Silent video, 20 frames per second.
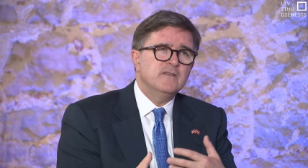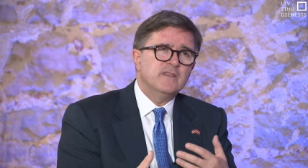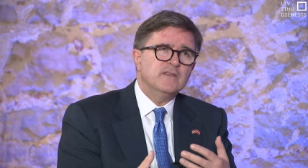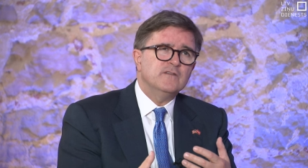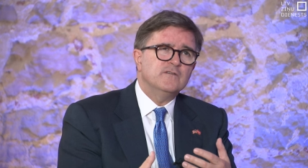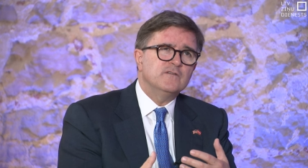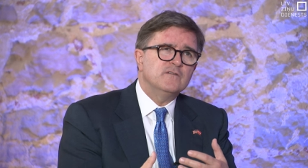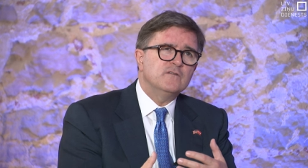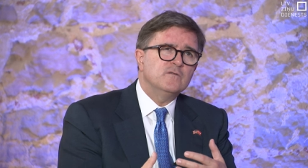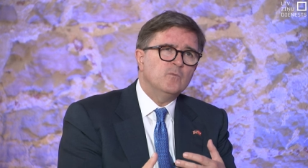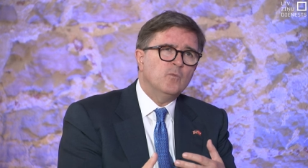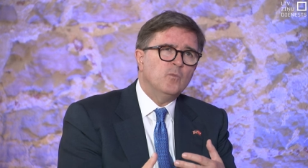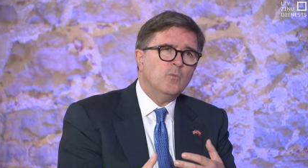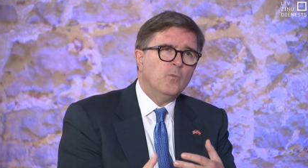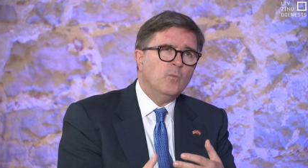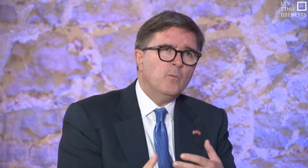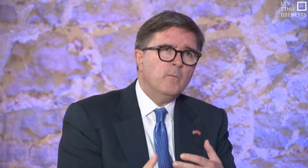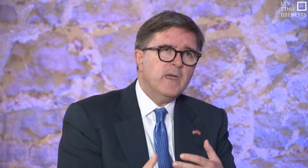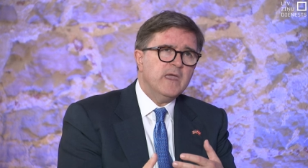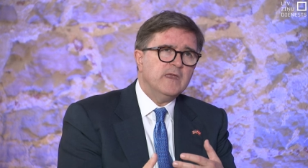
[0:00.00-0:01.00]
that's
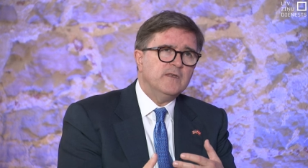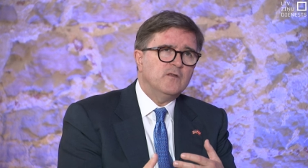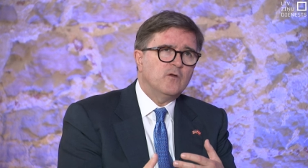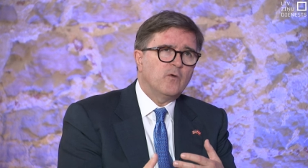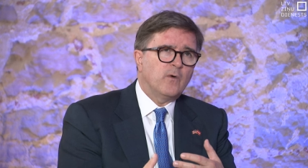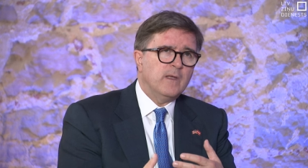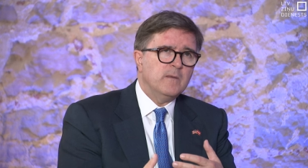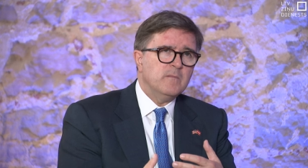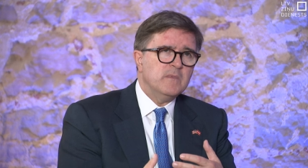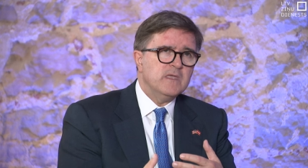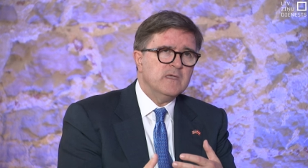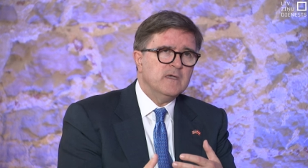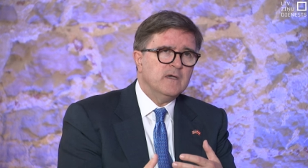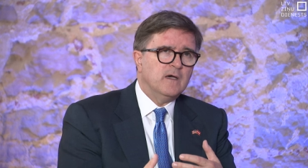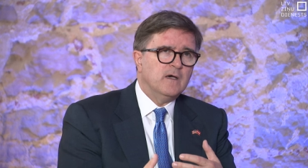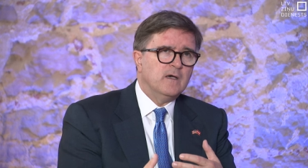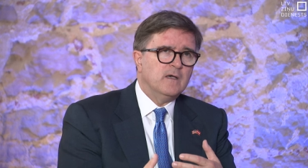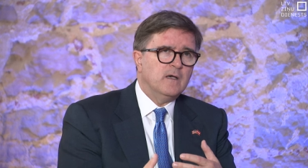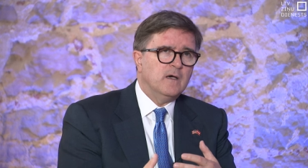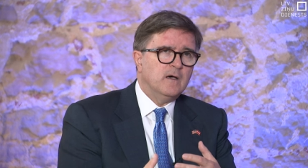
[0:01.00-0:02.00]
made
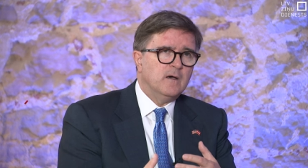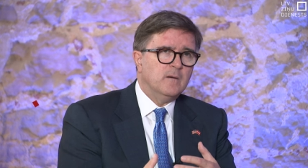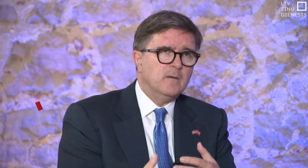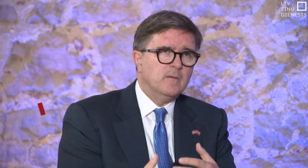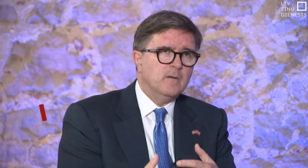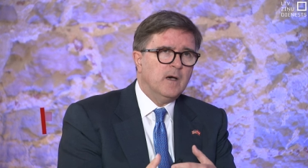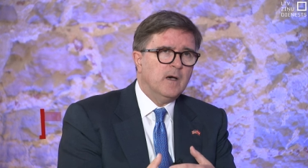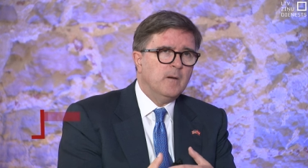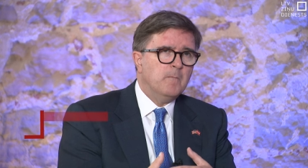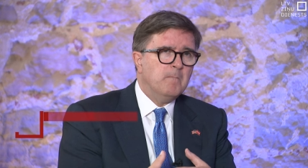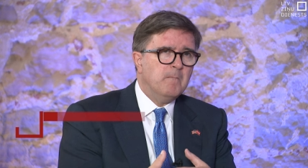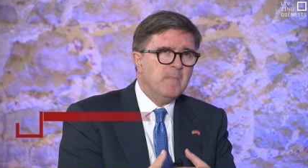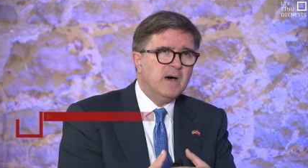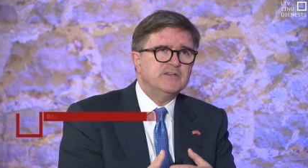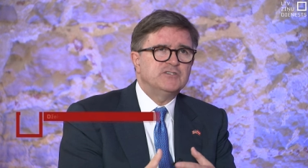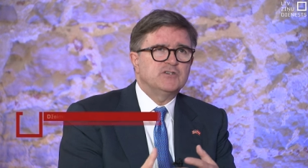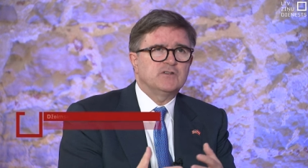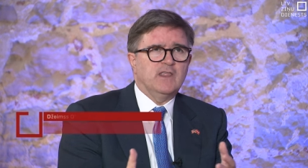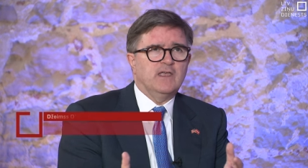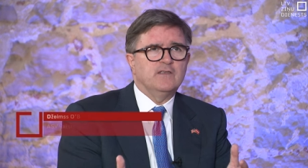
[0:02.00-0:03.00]
Crimea a
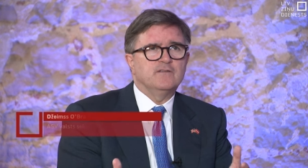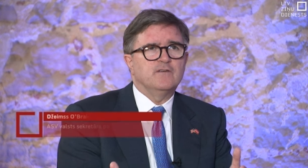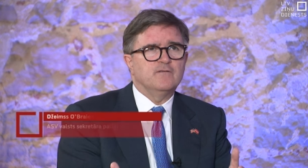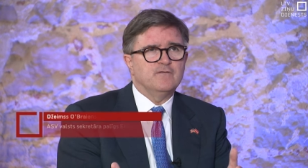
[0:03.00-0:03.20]
much less